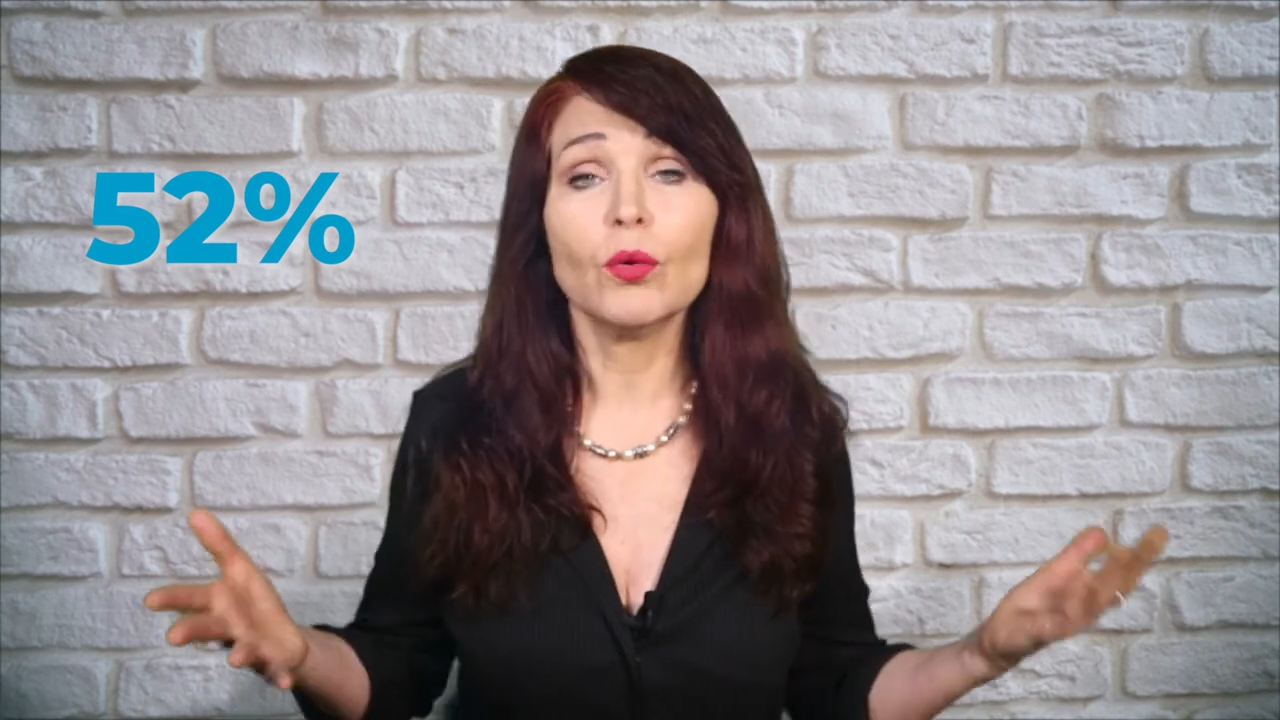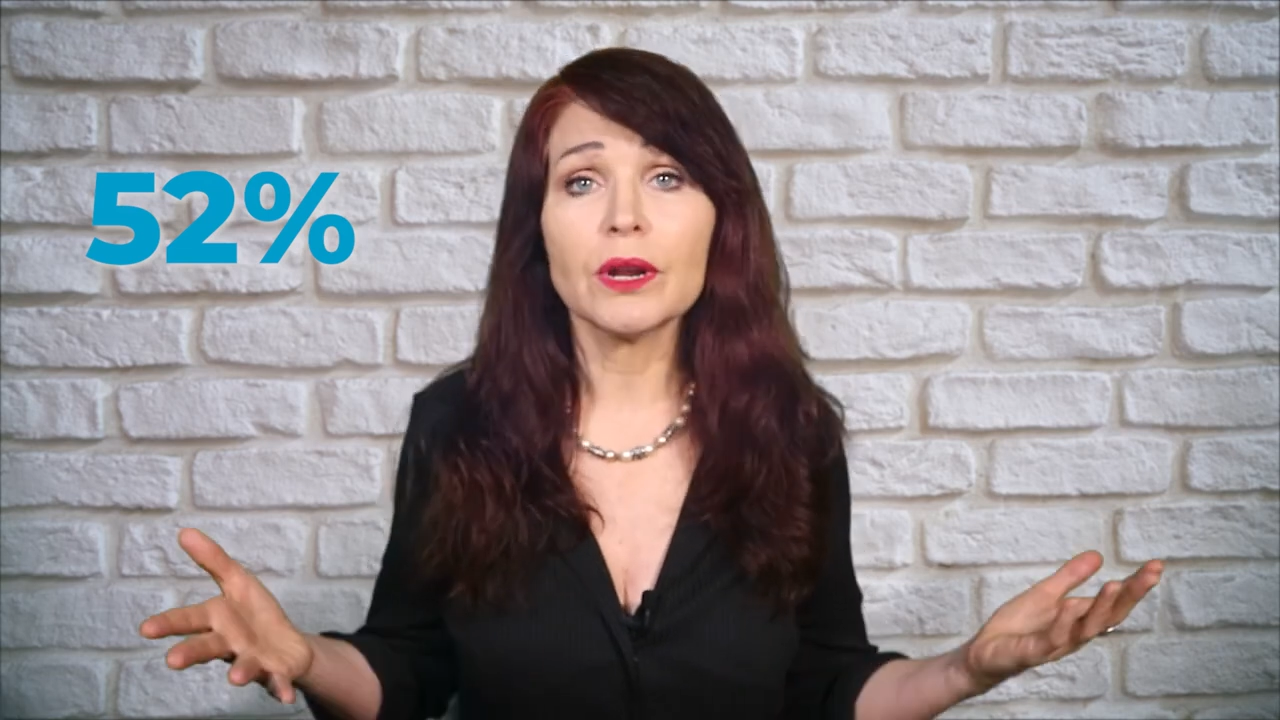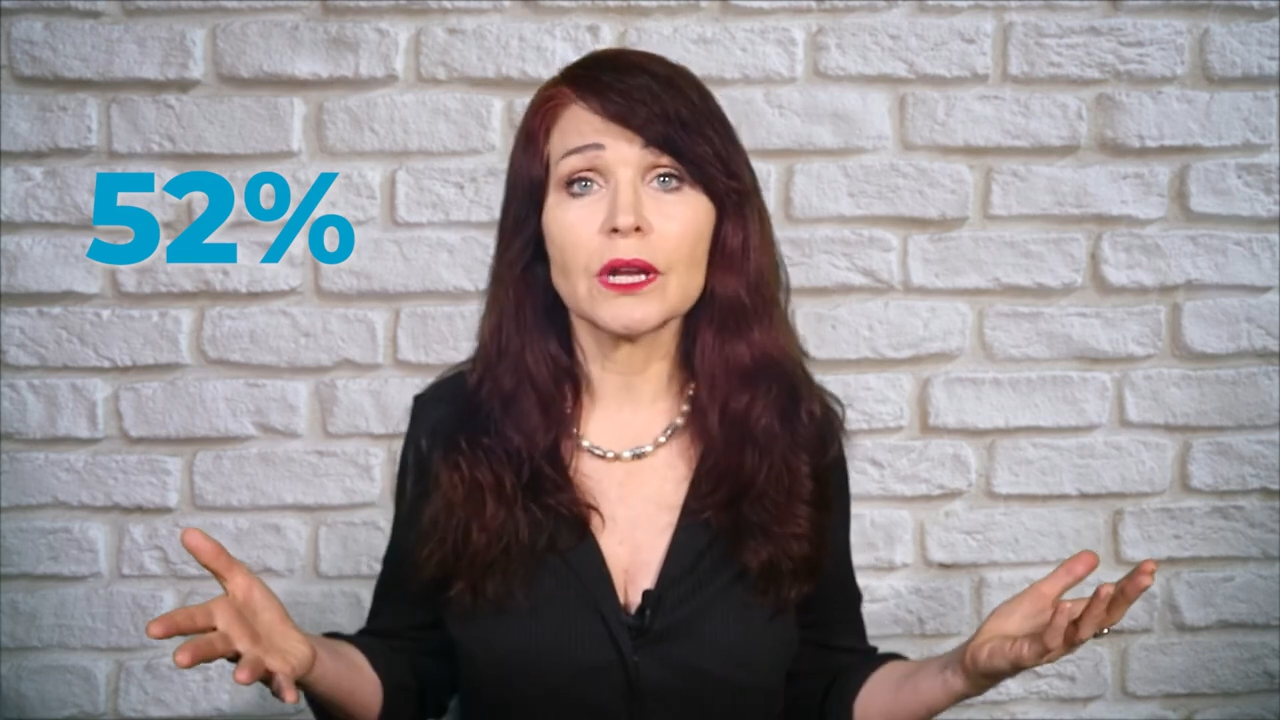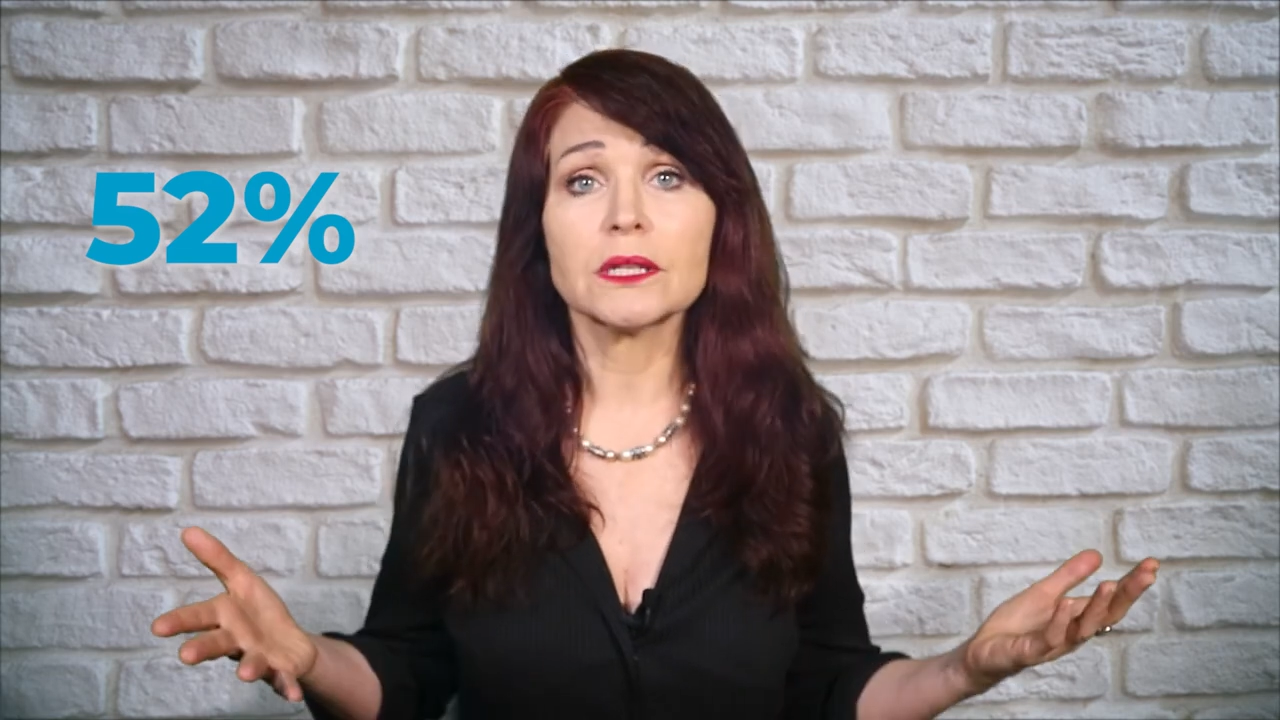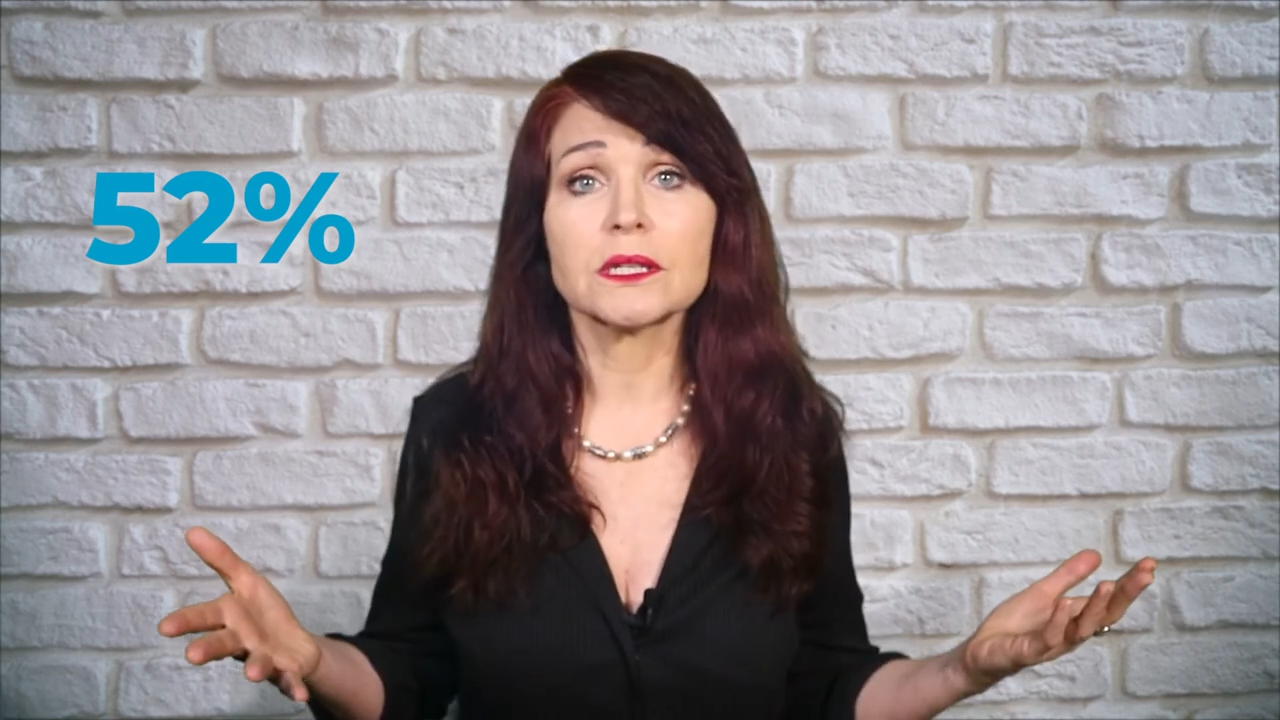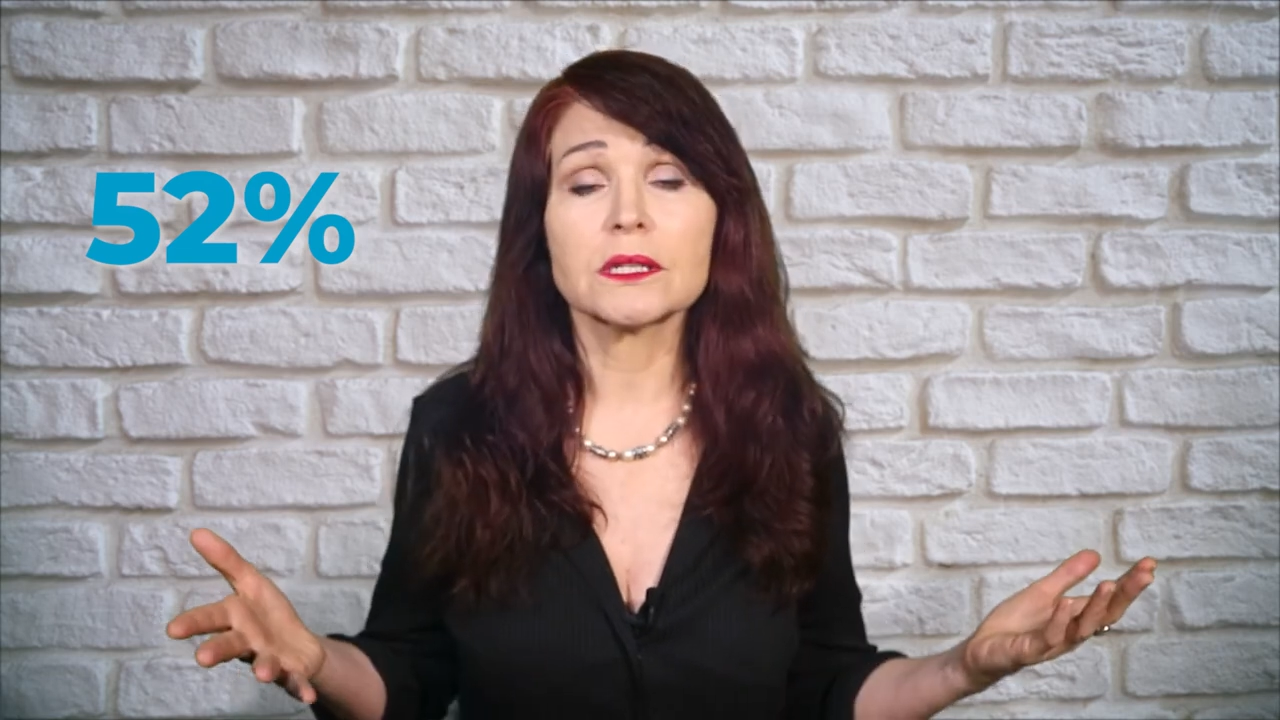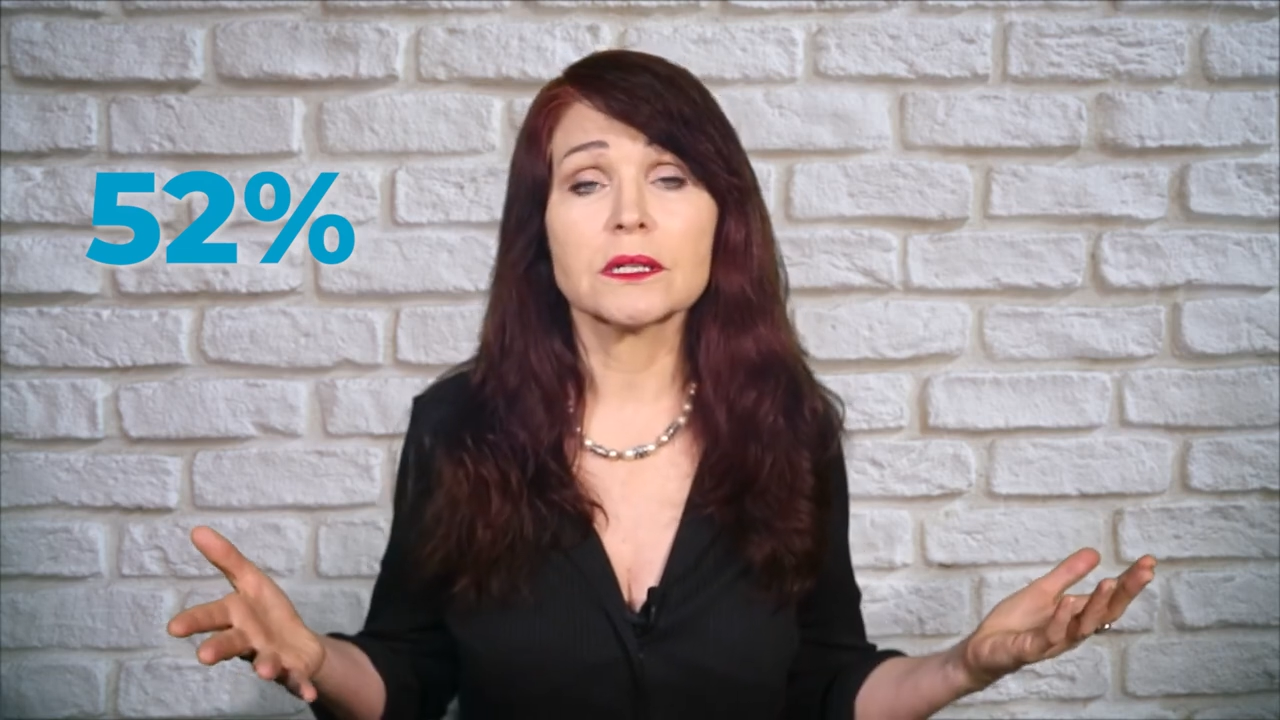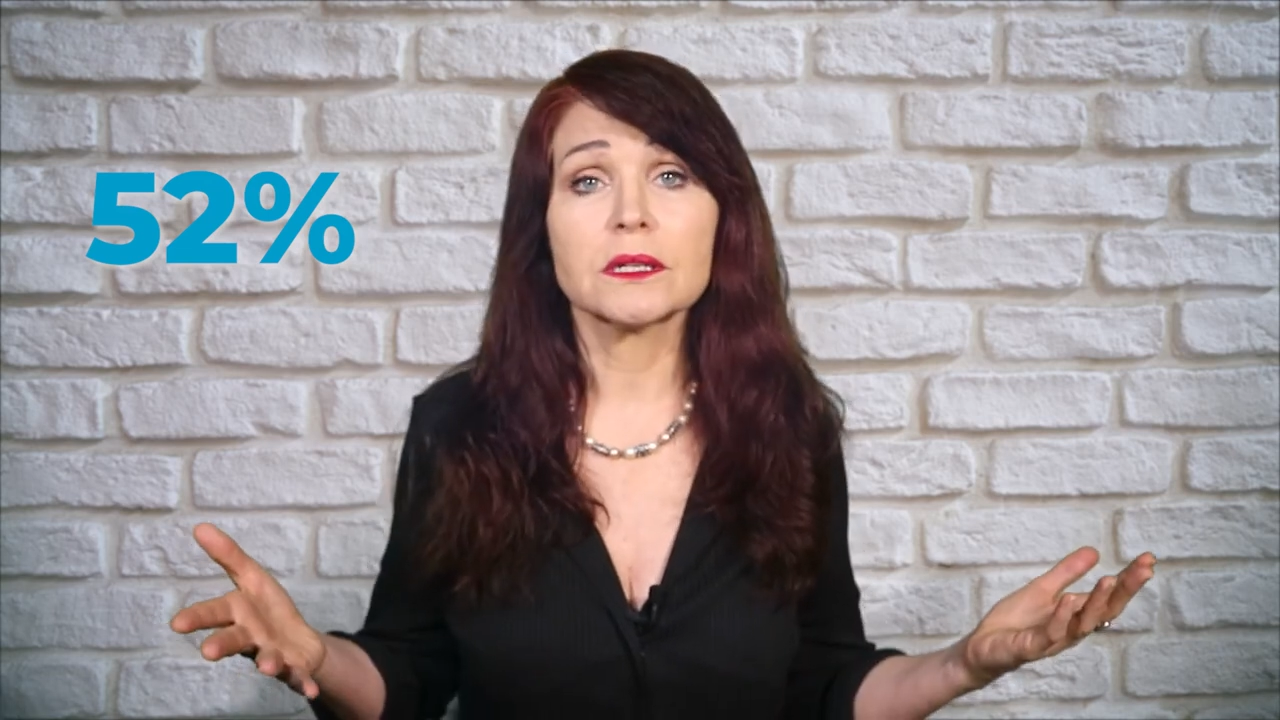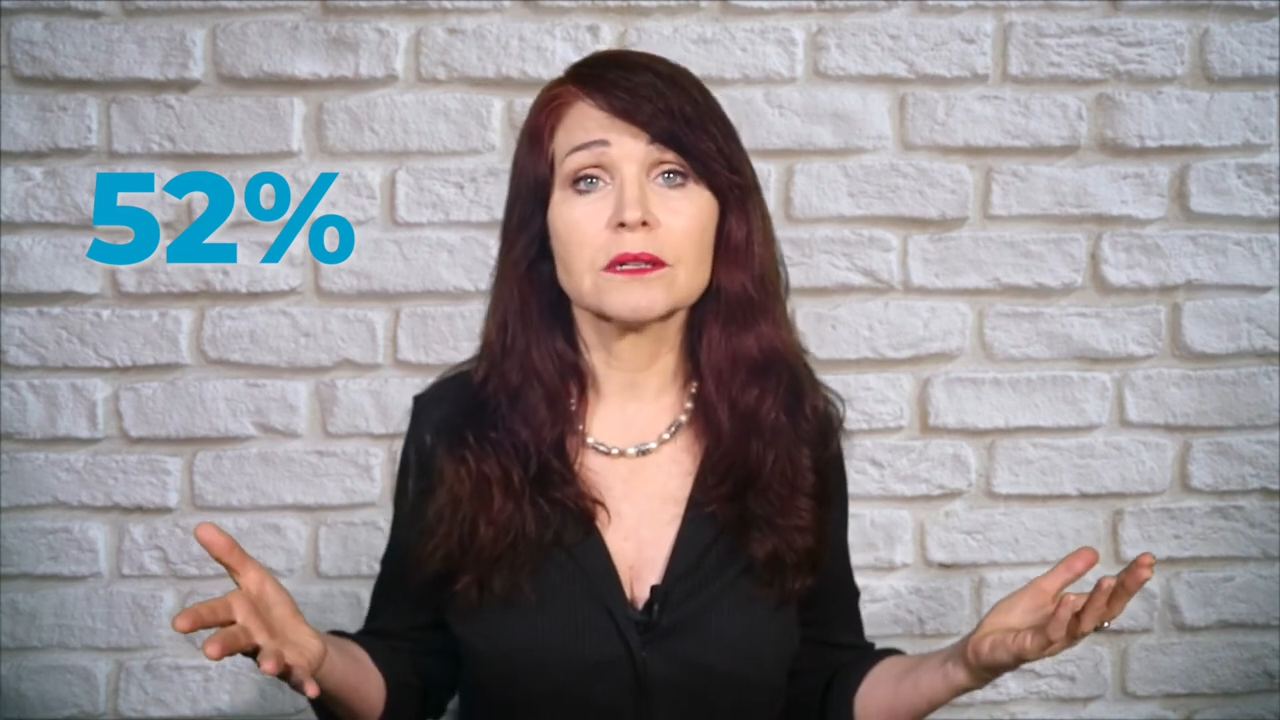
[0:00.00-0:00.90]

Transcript: audience.